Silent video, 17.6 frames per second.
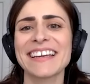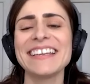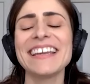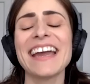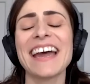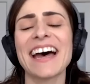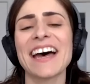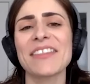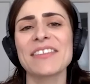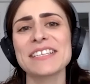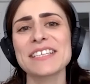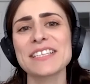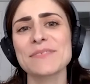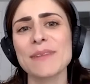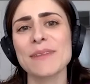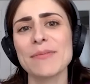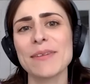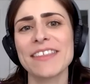Yeah, this
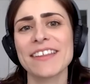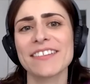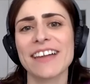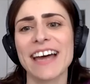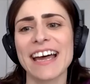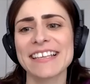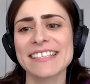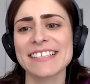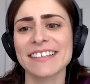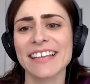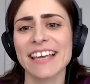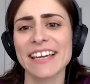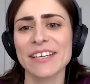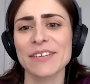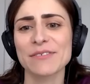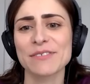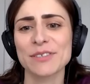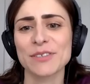is maybe the last
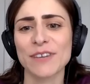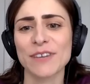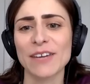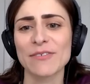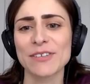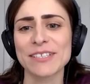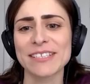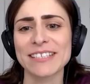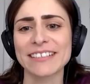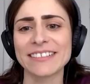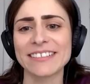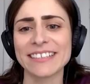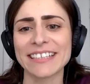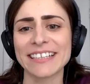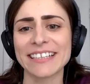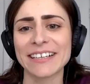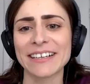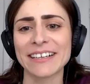leg of survivor's
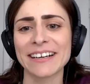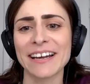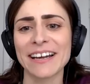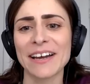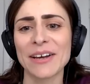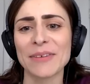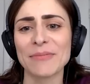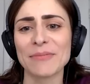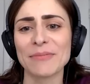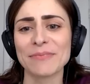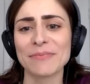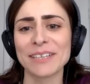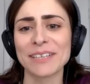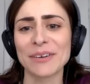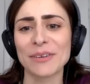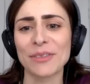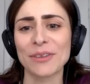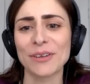guilt here.
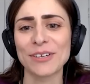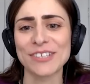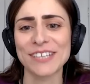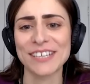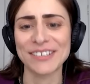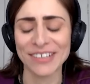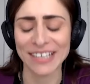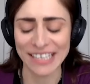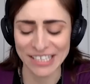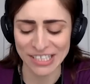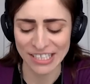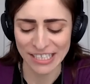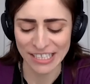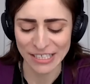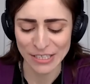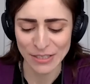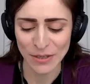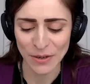Third
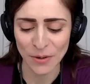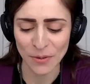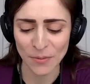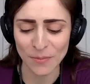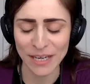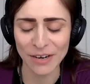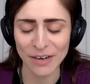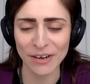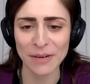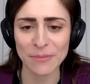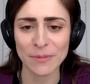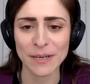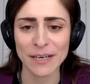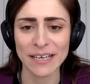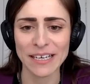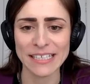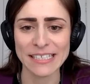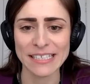generation. So my
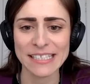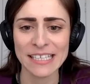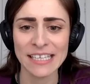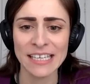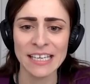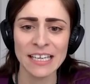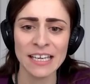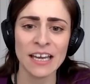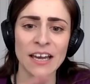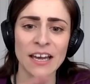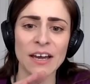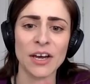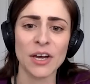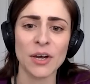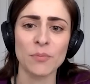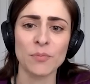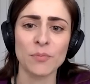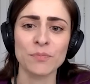grandparents
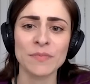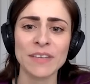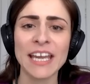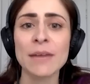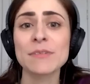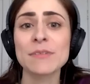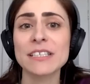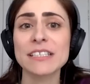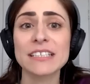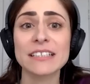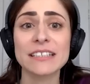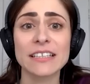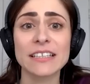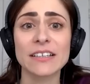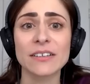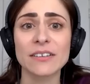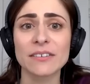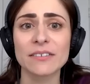came to
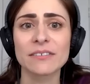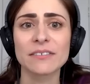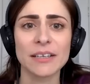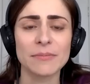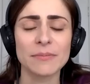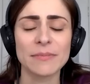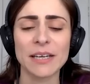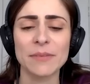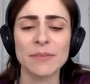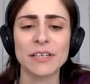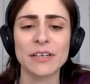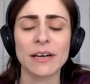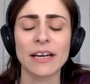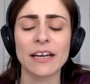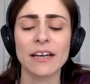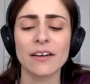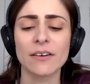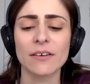Toledo. I'm in
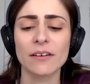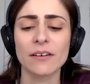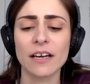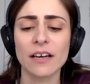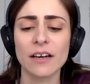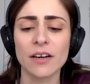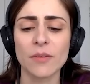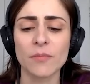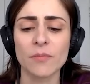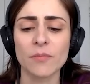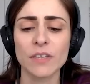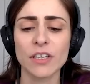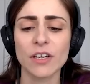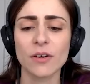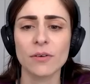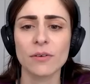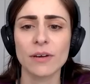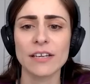Ohio,
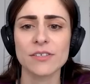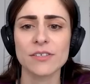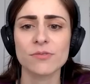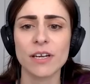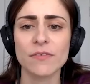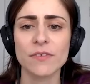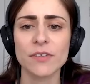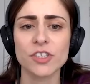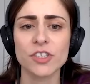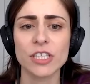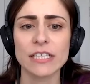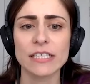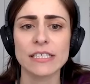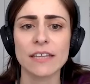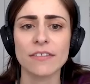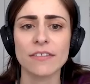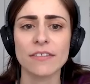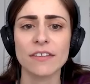as
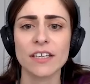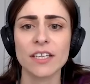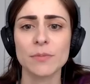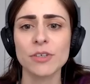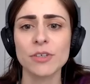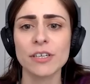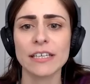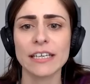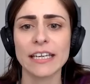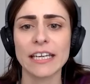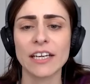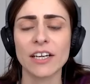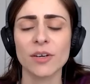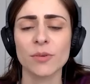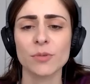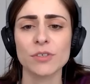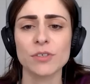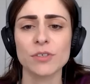refugees, and the community
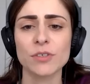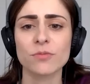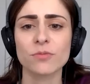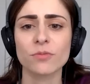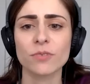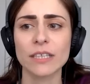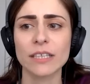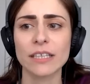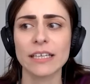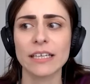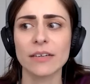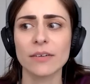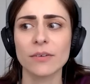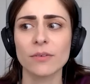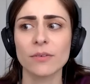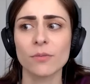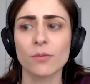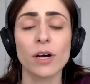here was
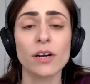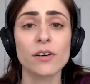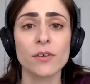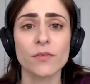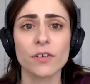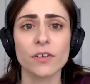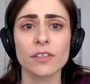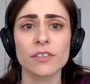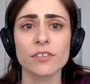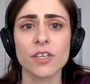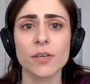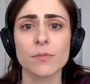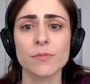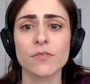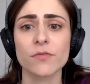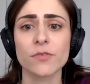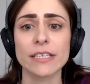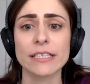really wonderful in
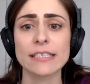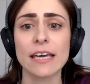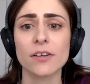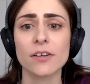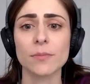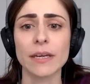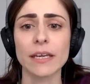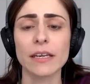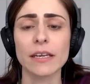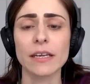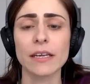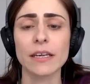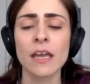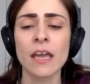terms of resettlement.